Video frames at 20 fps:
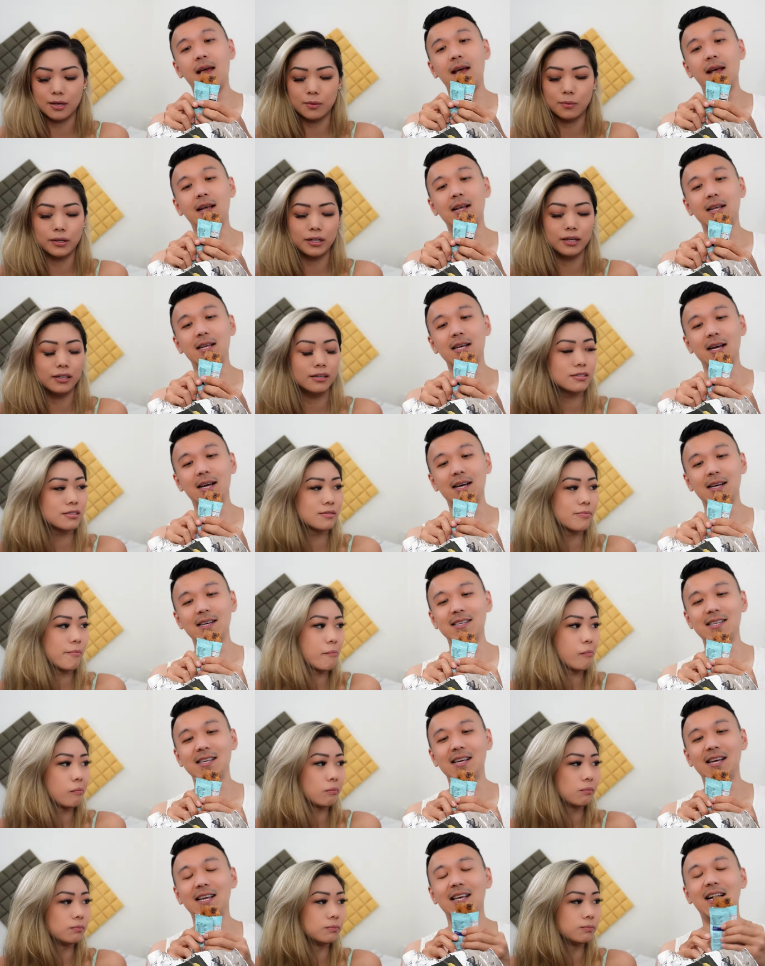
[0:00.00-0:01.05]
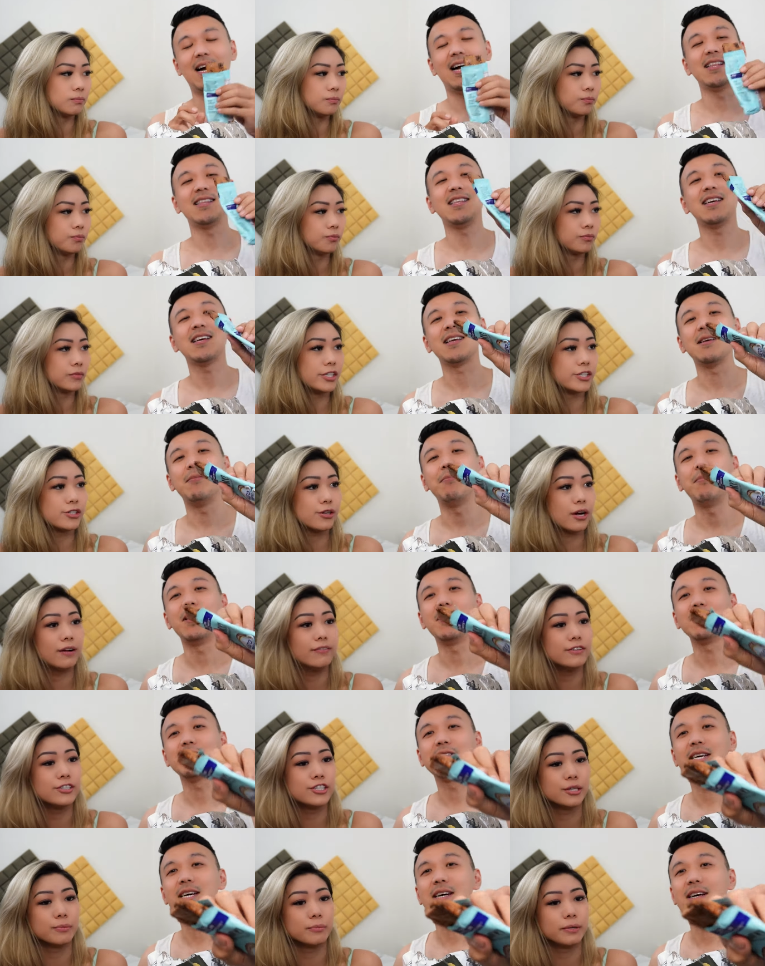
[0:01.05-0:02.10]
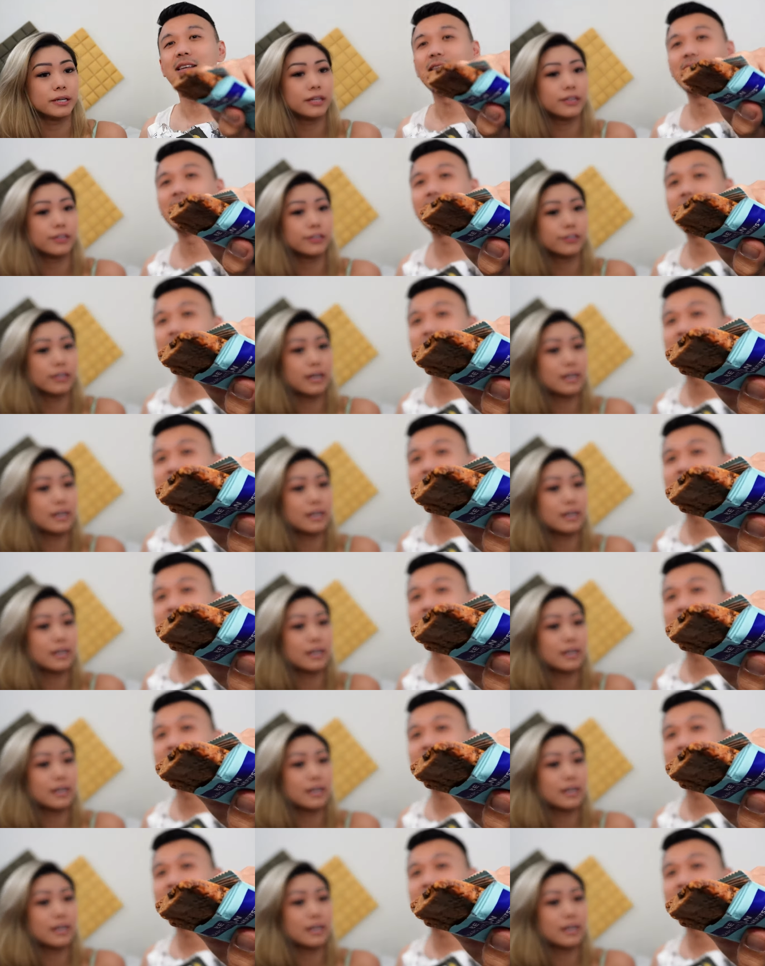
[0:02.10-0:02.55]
Speaker 1: that what it is? I think Did you have a Jimmy a in your